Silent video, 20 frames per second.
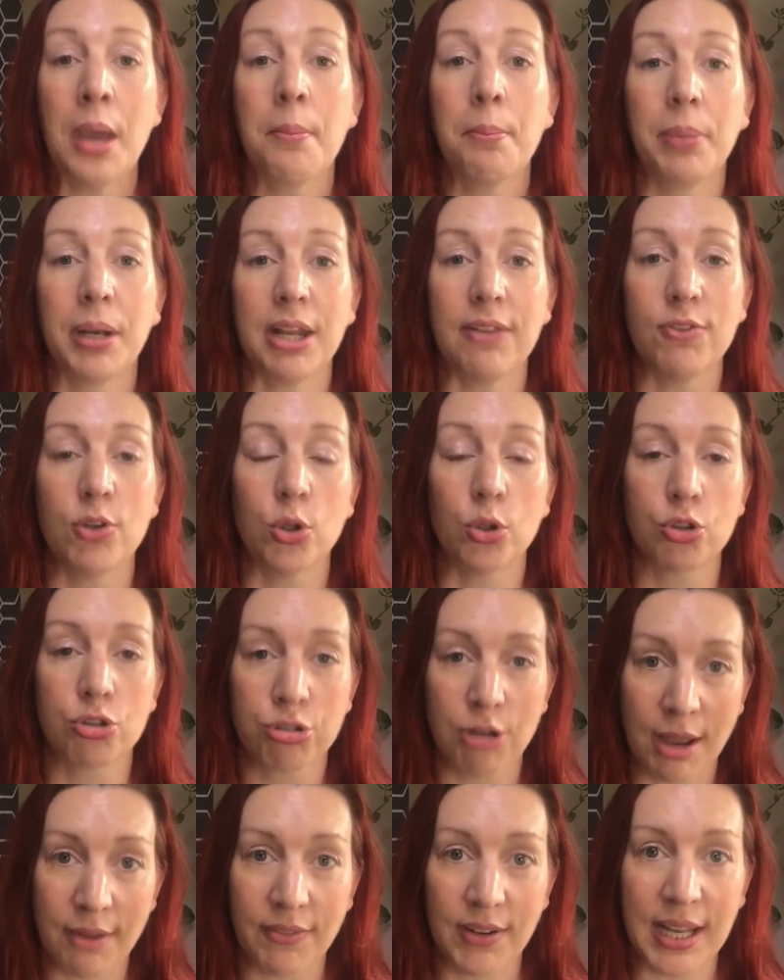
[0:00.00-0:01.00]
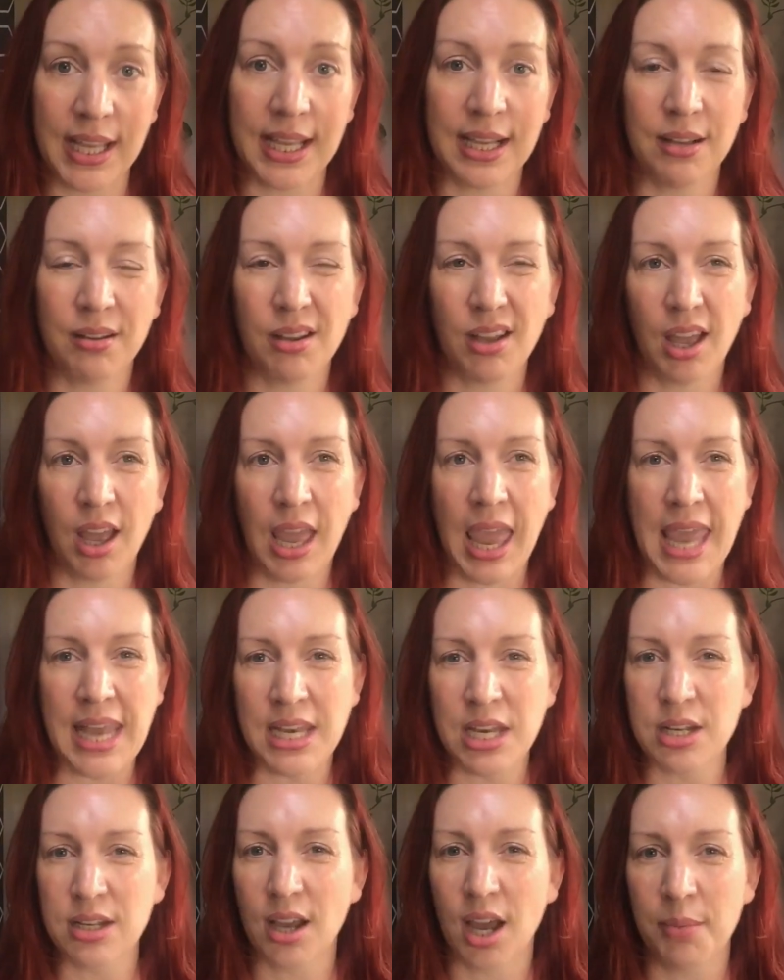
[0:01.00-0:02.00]
But if you're travelling
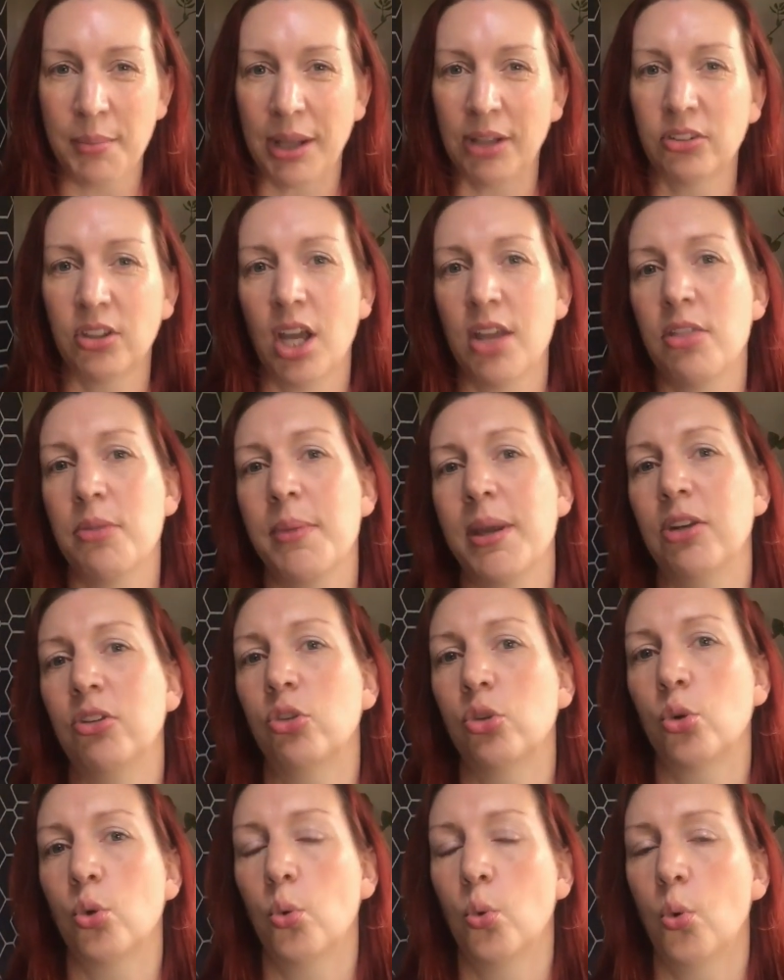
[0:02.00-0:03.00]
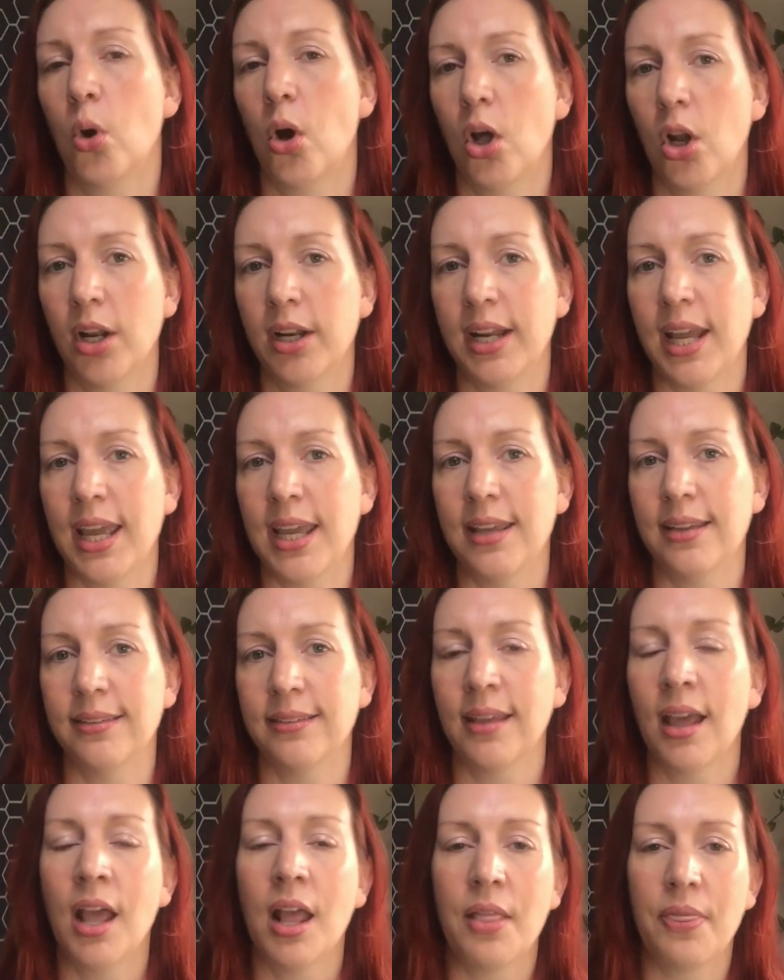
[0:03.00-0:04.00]
anytime outside the main school holidays,
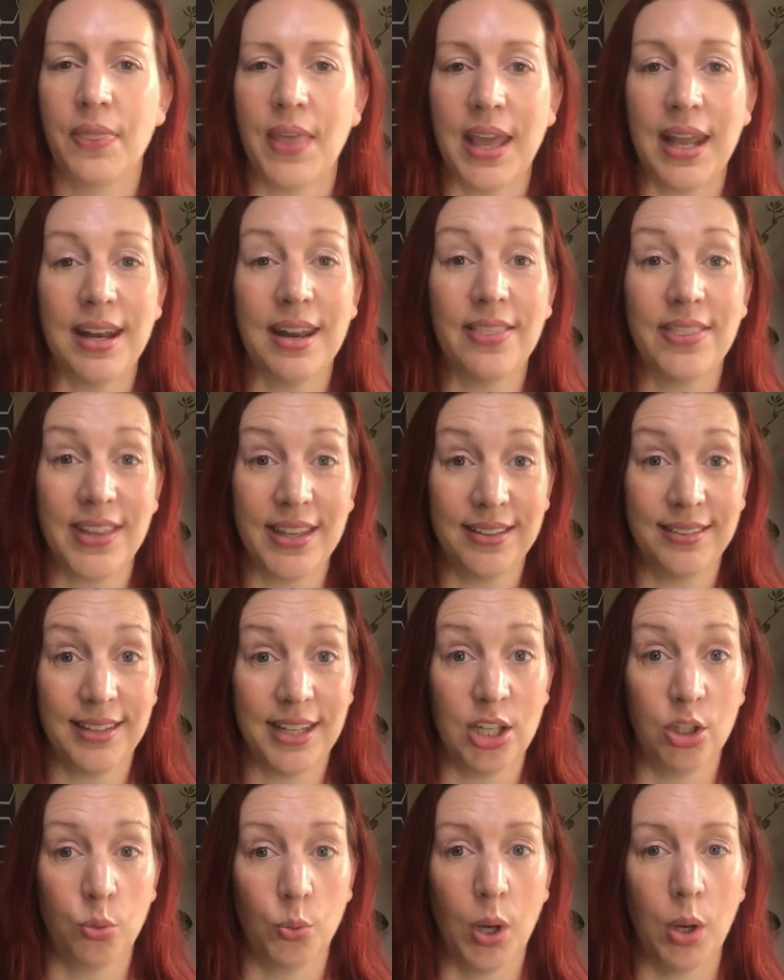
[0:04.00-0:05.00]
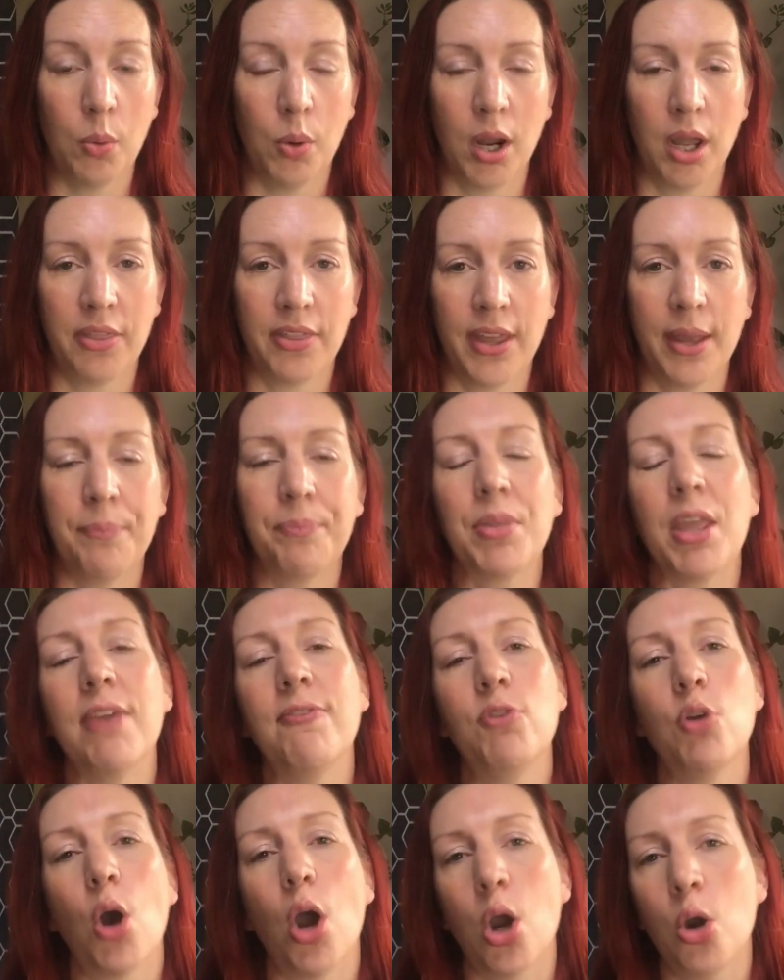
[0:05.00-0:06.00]
then this is well worth it. If
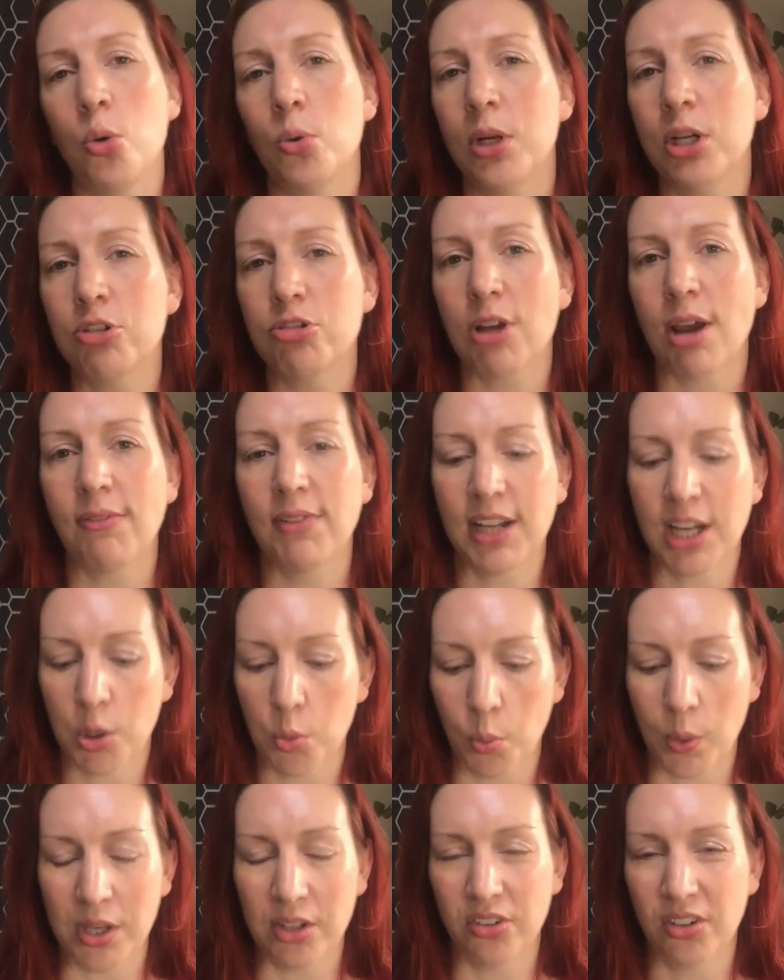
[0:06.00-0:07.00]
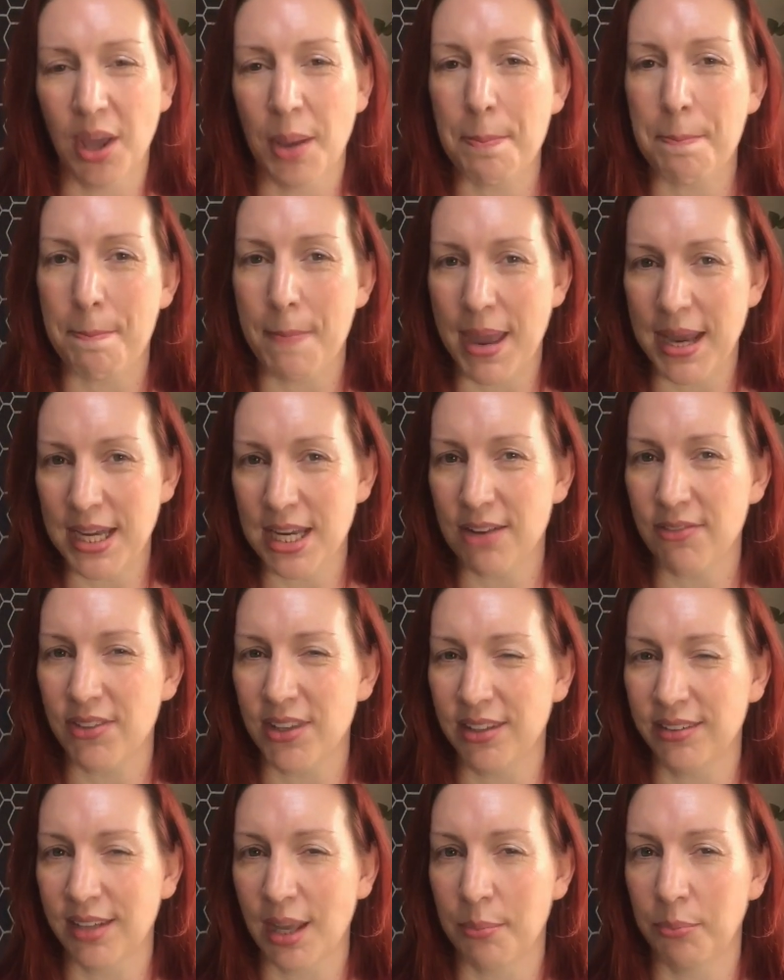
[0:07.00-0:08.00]
you're only travelling in winter, many of
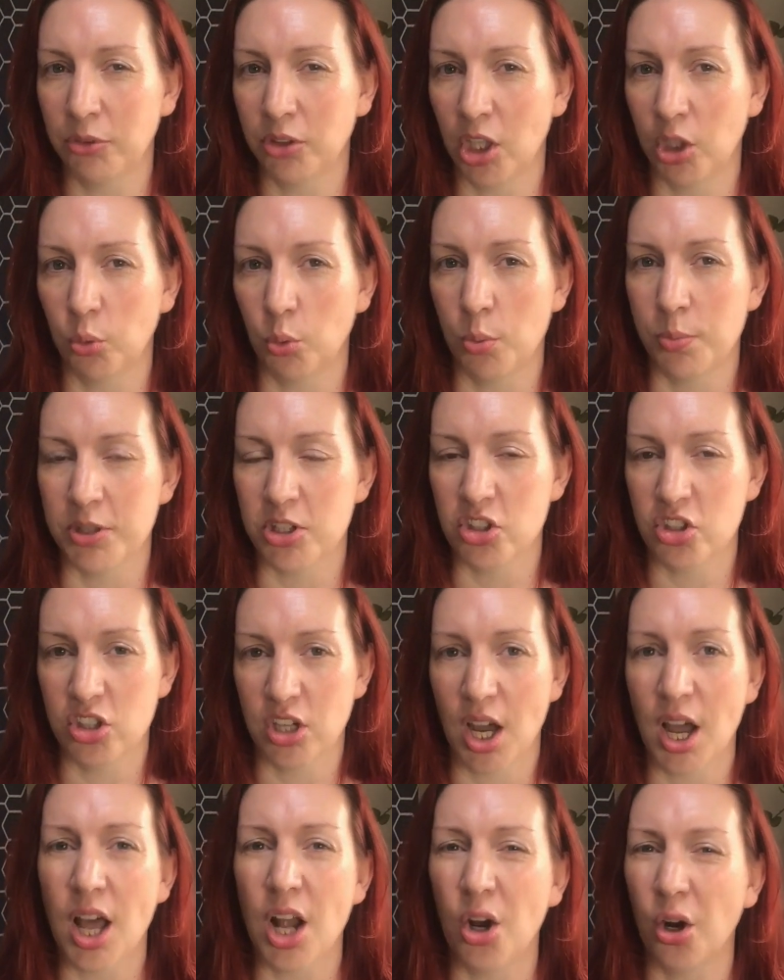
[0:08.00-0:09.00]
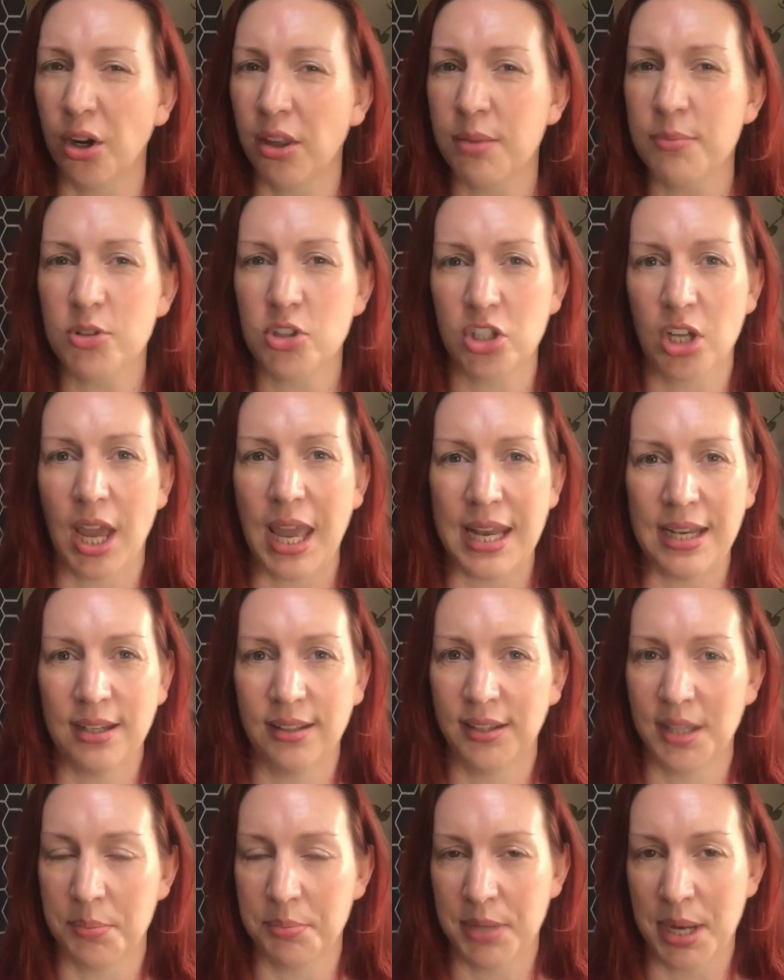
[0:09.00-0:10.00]
these campsites will be shut. A lot of them shut into
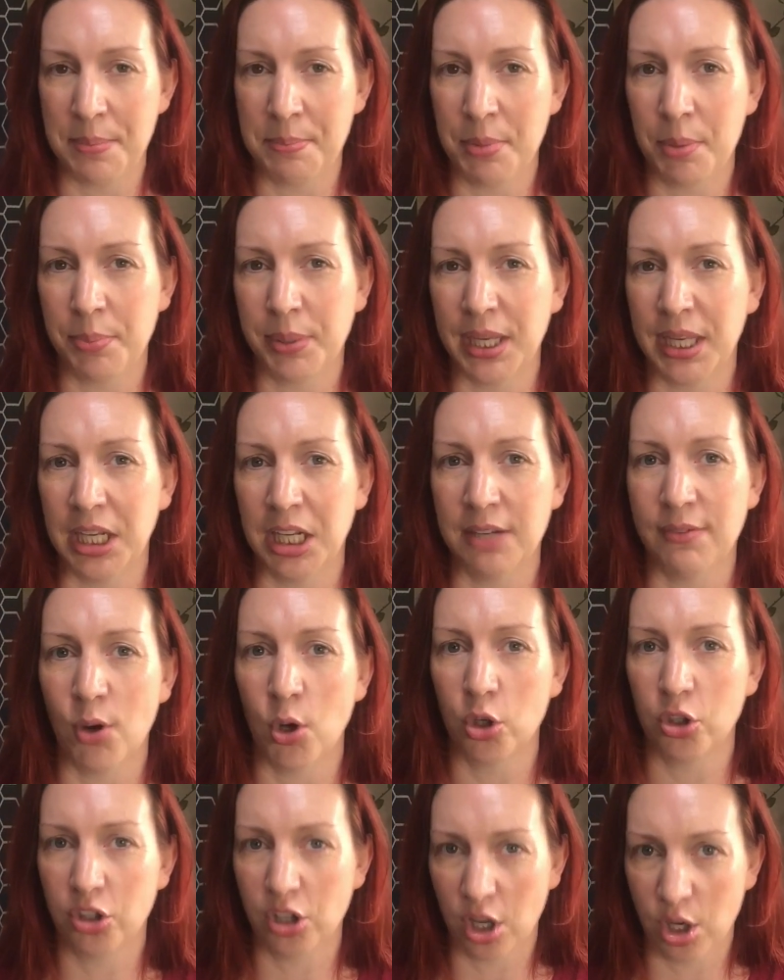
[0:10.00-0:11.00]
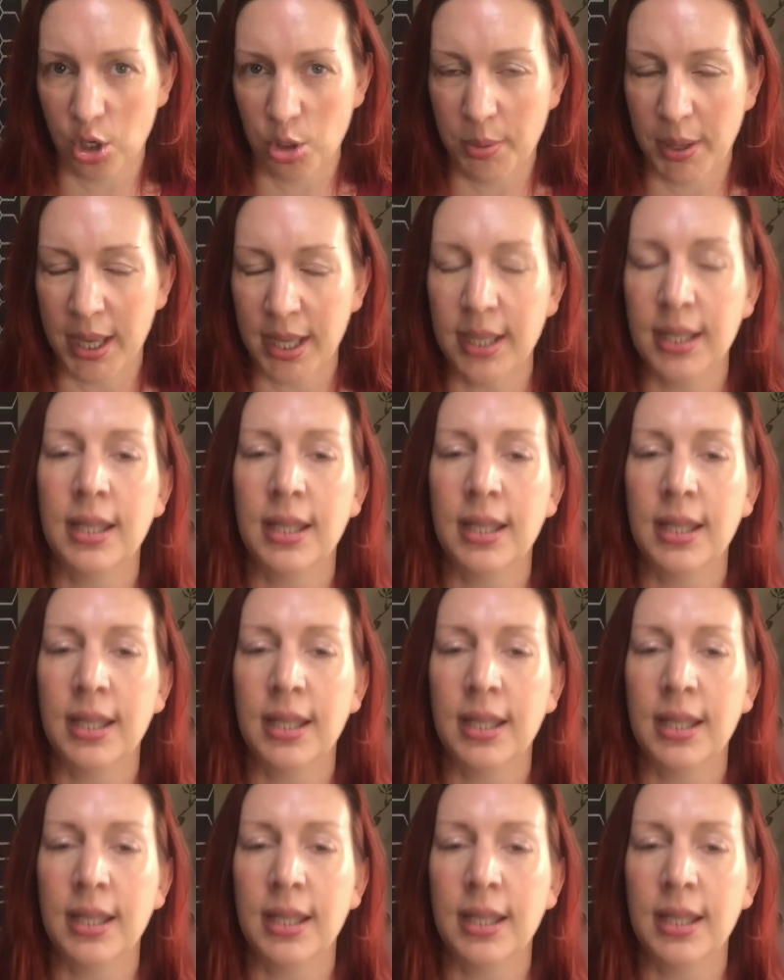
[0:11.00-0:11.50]
September, beginning of October.